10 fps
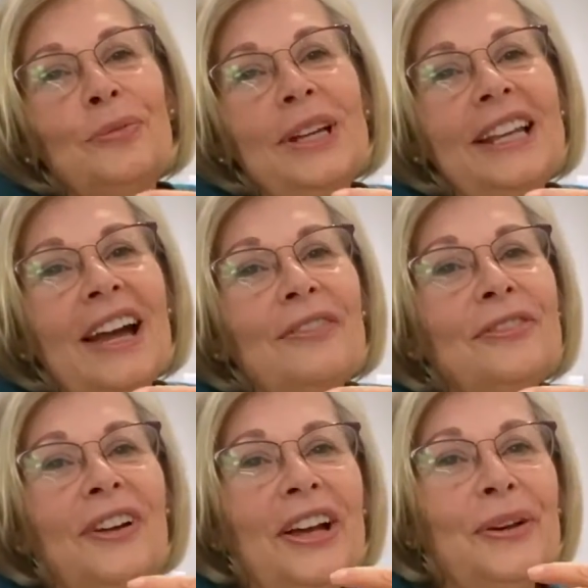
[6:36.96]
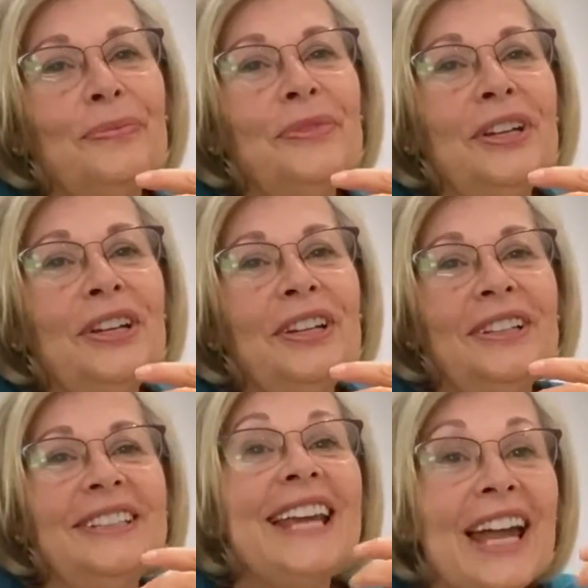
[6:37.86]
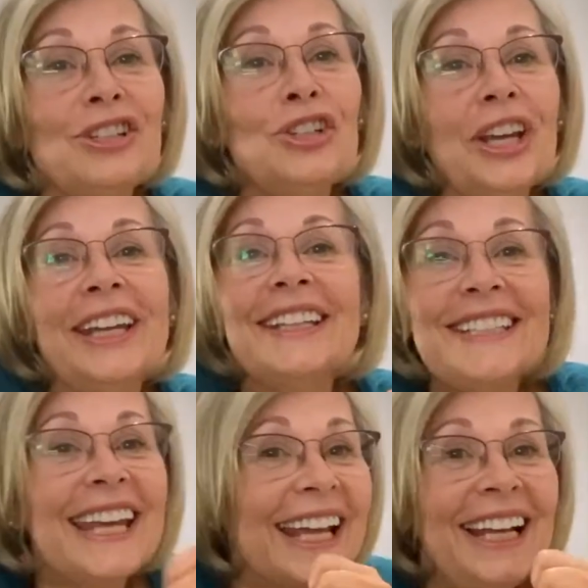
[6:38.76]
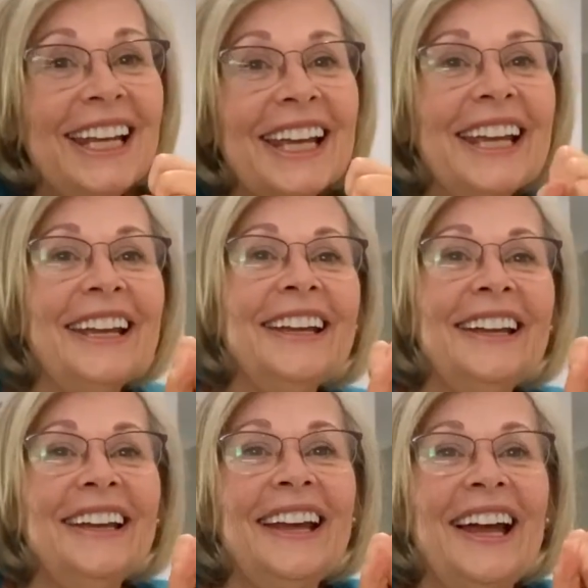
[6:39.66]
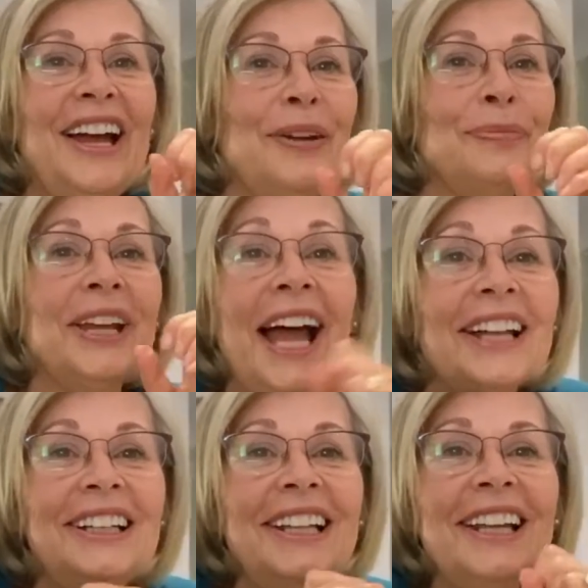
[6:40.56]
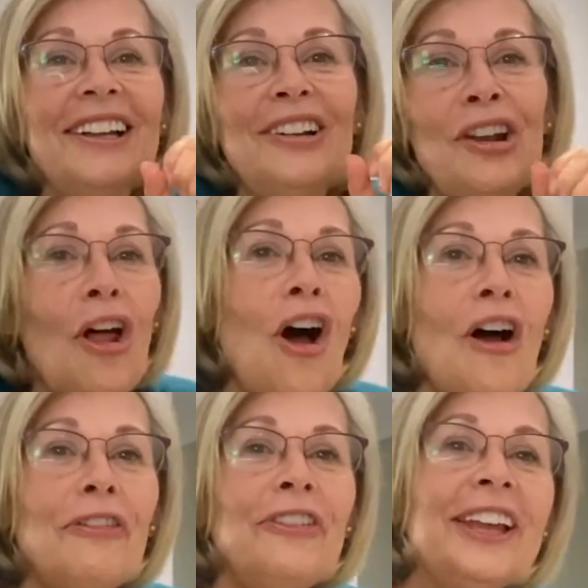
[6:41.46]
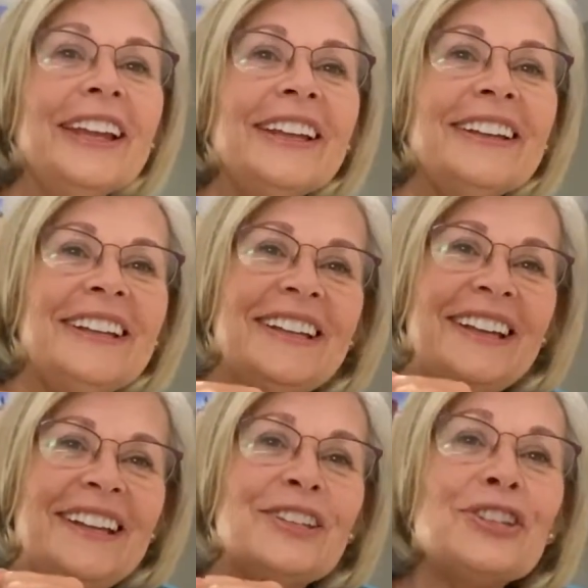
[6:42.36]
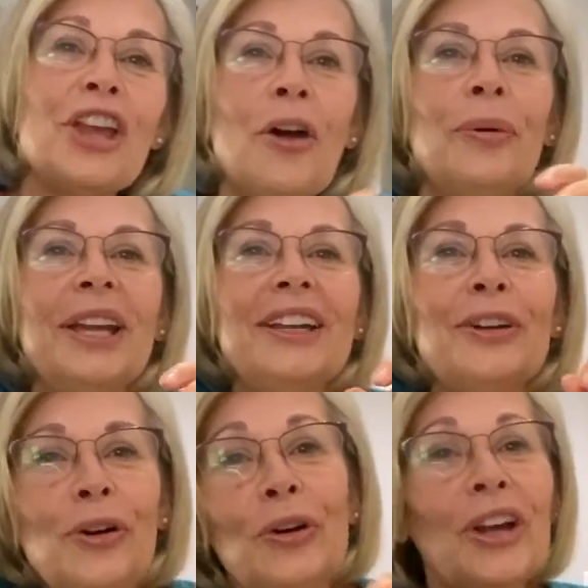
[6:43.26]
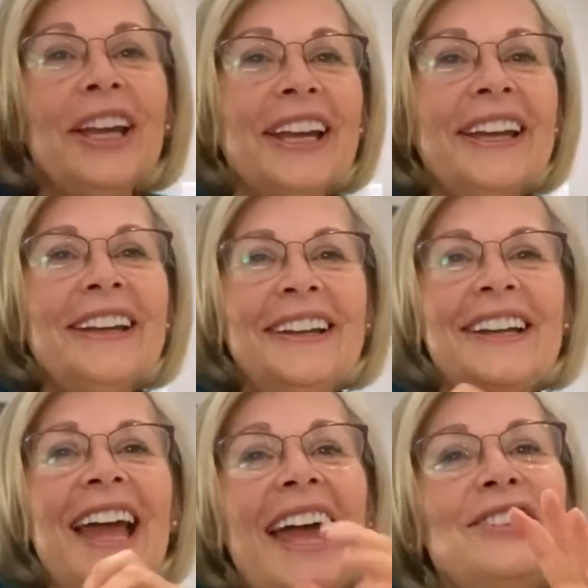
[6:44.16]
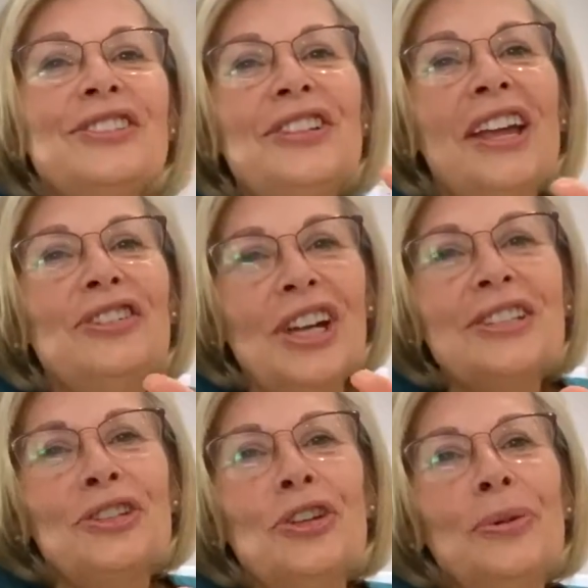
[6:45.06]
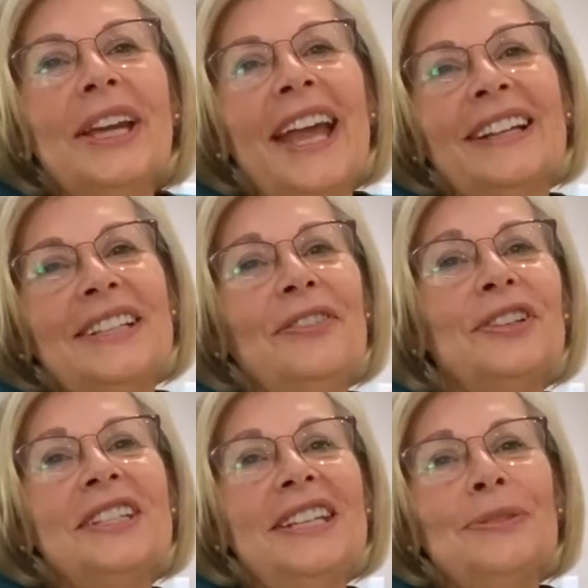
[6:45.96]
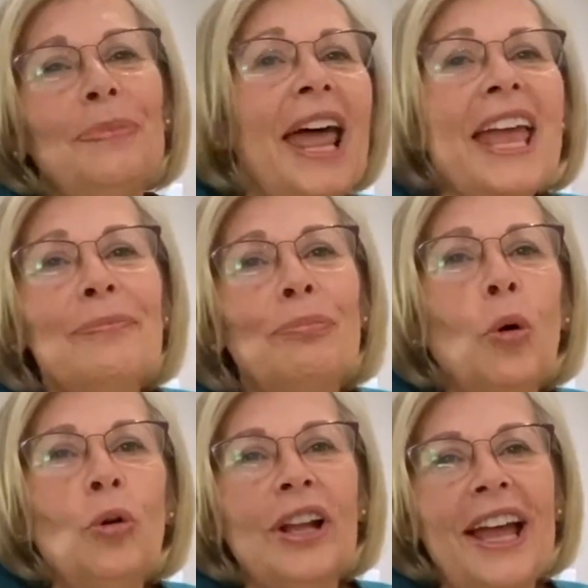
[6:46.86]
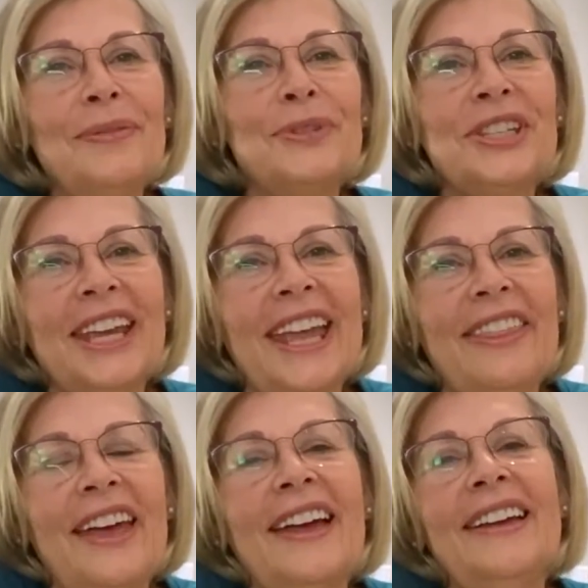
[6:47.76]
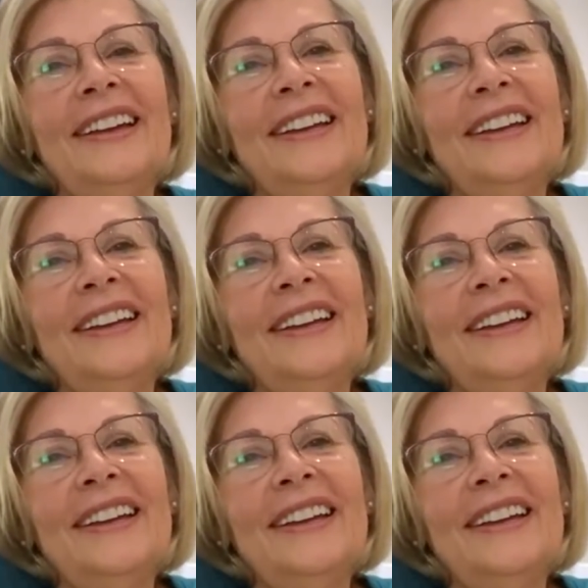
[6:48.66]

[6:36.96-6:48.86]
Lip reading: We love touching, tickling, cuddling, laughing, sewing, cooking, and just doing activities, playing ball games together.